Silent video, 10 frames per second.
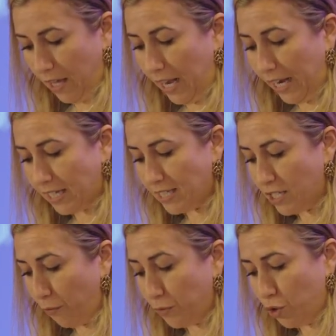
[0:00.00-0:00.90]
A
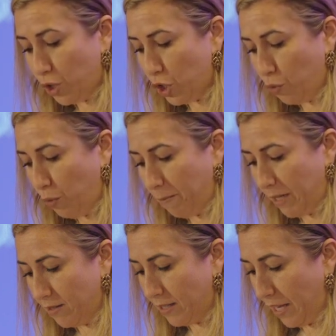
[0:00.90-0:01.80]
legacy of Jewish
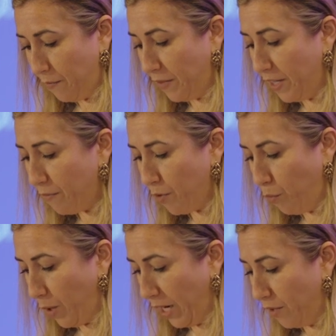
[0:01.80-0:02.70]
women that have never
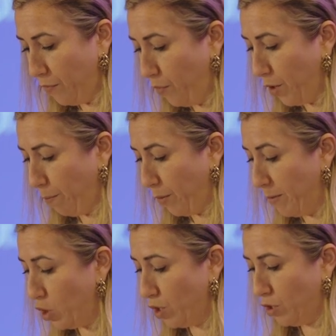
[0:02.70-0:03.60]
waited for
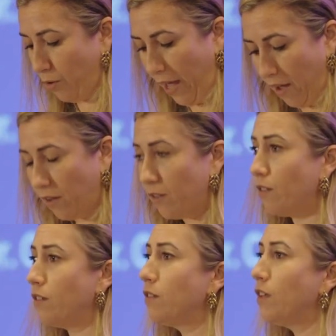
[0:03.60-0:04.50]
permission to
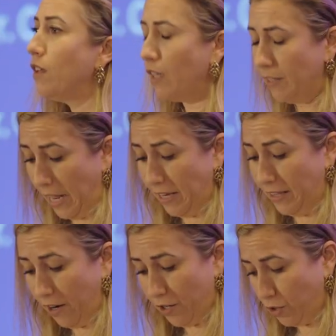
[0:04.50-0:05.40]
act. They
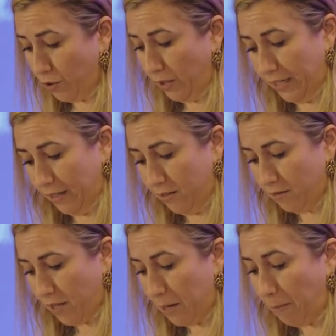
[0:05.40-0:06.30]
dared to
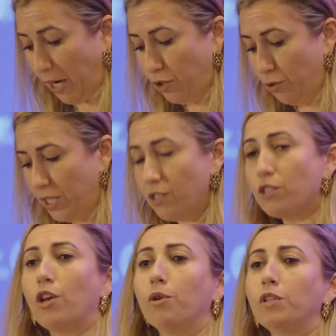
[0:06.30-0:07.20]
lead, and by doing
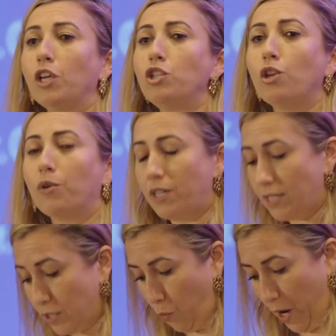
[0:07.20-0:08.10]
so, they showed
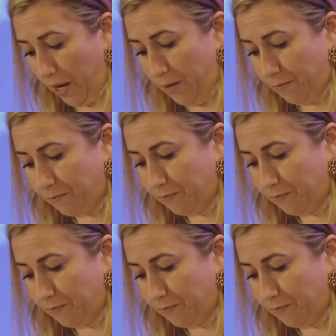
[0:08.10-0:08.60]
us the way.